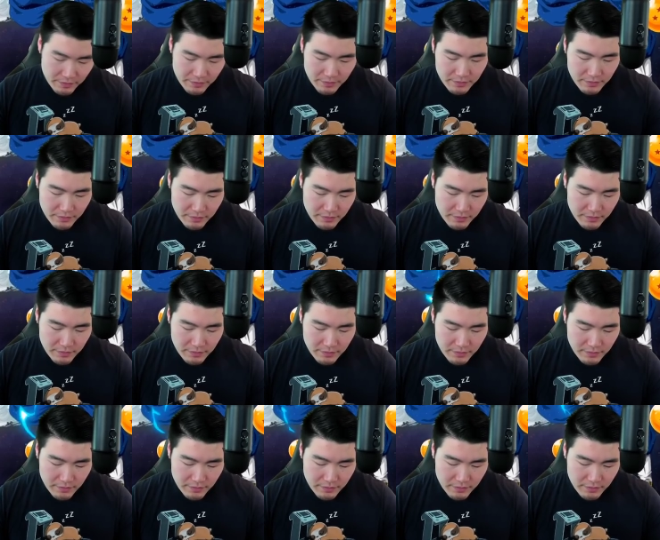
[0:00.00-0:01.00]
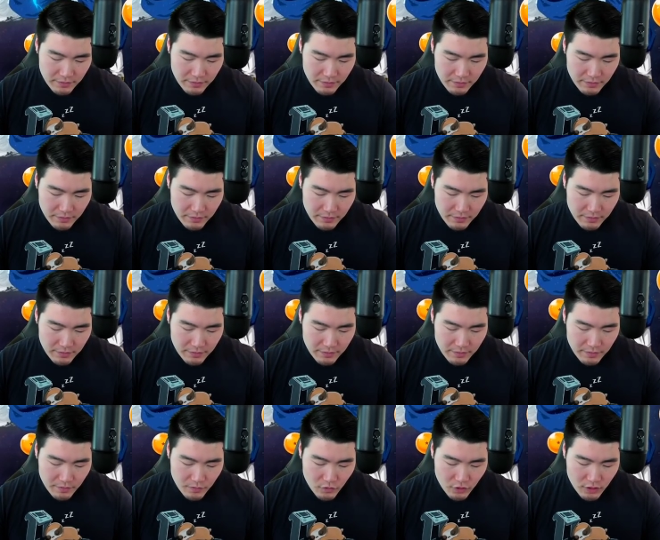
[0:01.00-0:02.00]

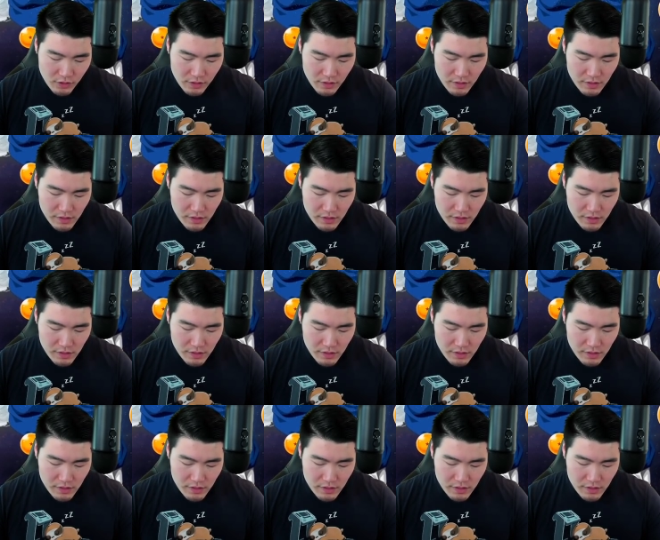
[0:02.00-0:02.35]
Nobody speaks.